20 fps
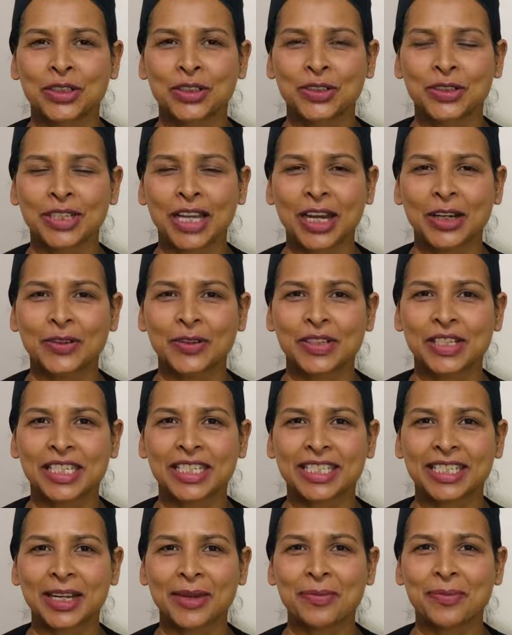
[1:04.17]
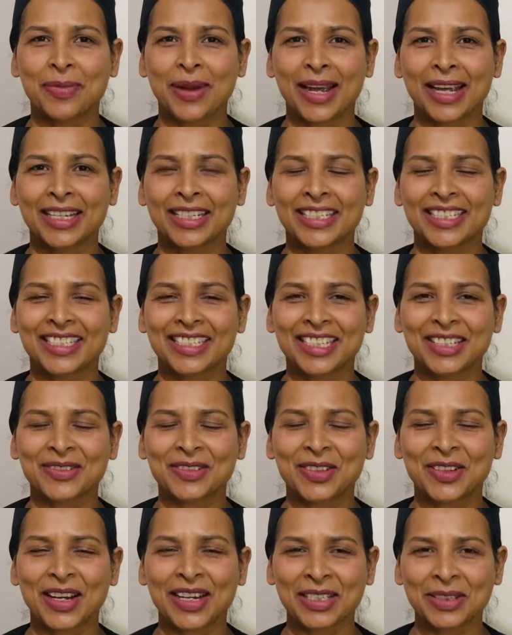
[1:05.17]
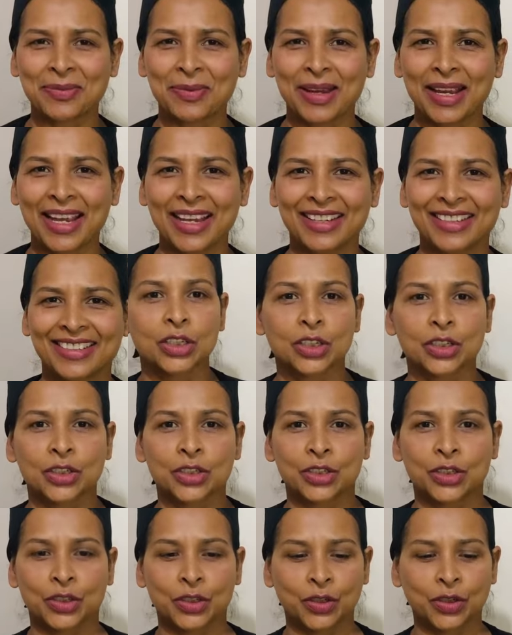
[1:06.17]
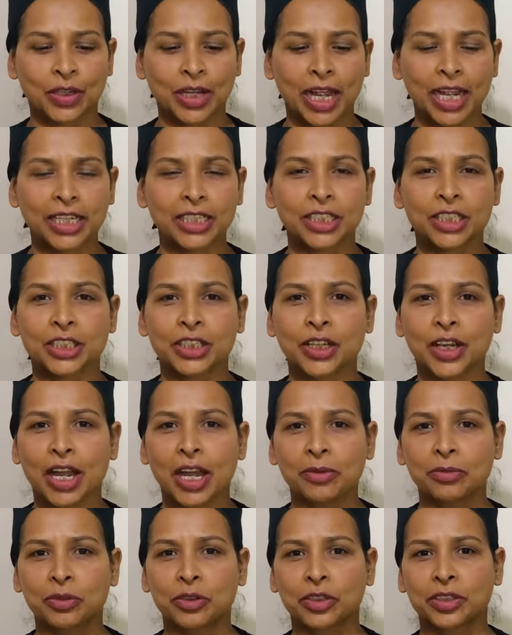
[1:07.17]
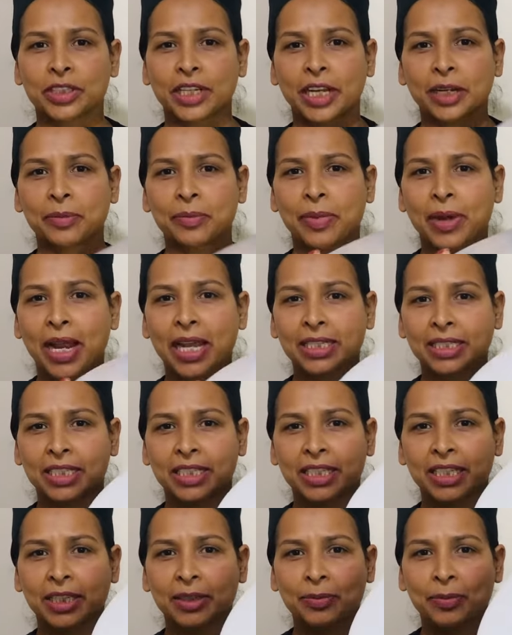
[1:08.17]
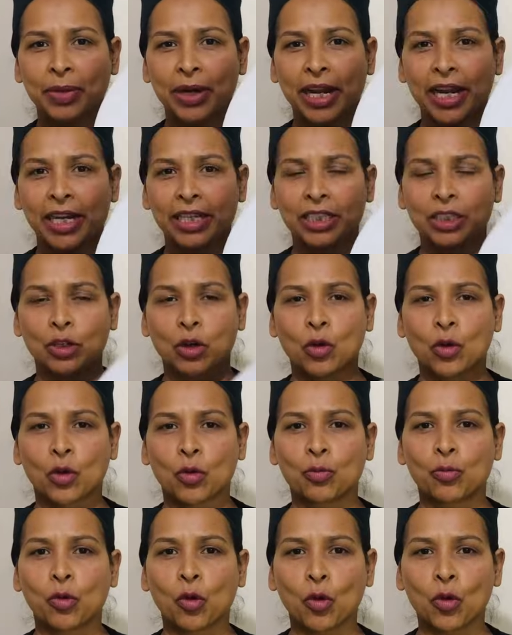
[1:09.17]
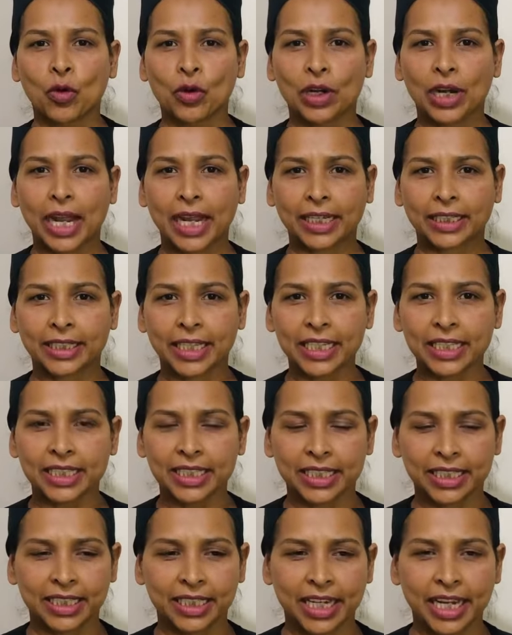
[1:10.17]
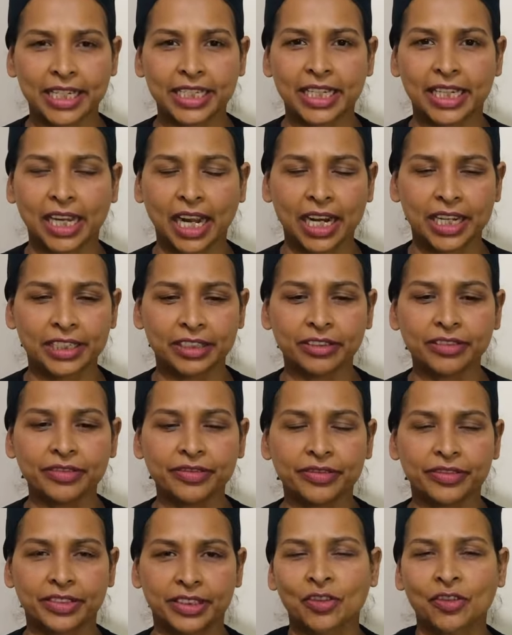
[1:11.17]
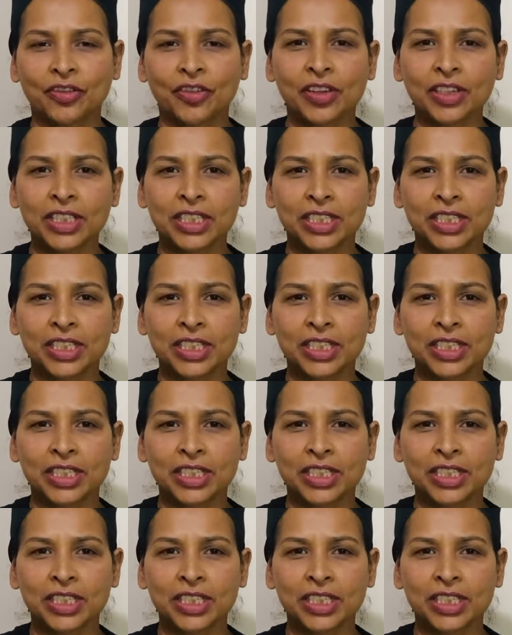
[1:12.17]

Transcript: tell you step by step, so let's begin. So guys, you have to take plastic plate or bowl like that, any kind of. First